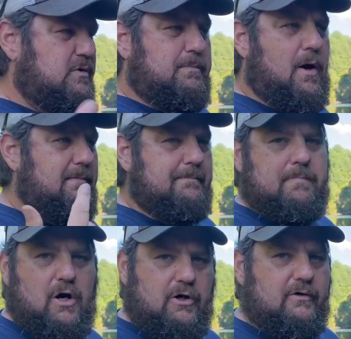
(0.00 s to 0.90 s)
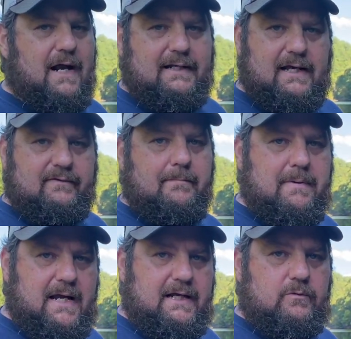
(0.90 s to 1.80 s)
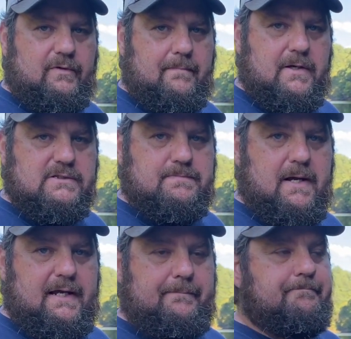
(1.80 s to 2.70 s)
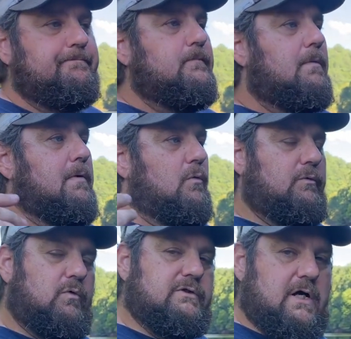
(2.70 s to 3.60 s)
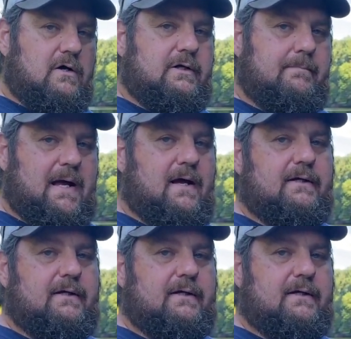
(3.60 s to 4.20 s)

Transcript: can probably burn right down the bank with a buzzbait. But when we're talking about